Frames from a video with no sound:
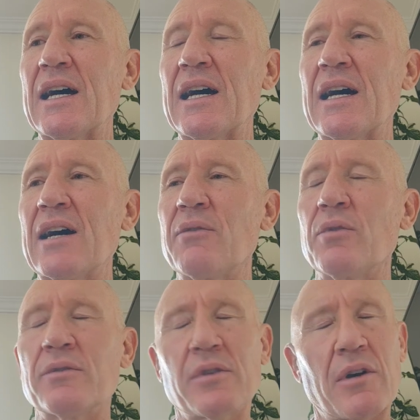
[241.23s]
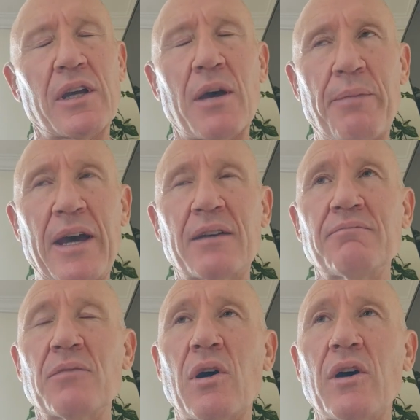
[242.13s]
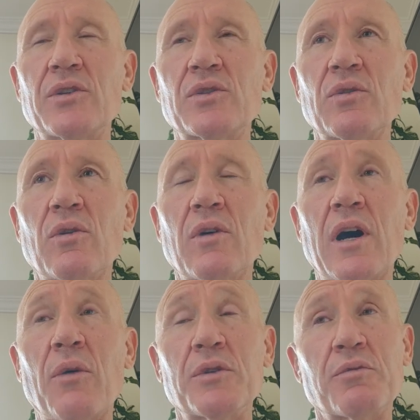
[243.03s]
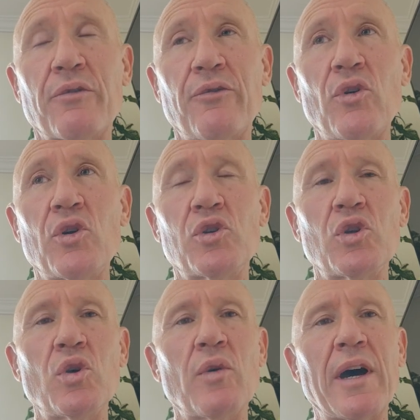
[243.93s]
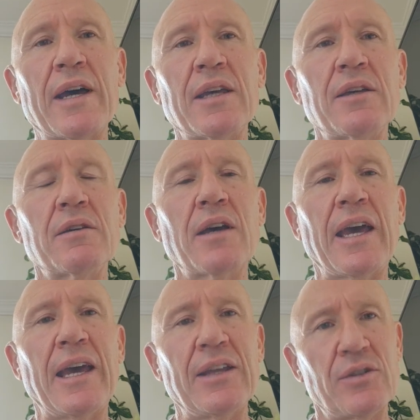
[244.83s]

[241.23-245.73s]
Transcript: I go back. I was referred to a hand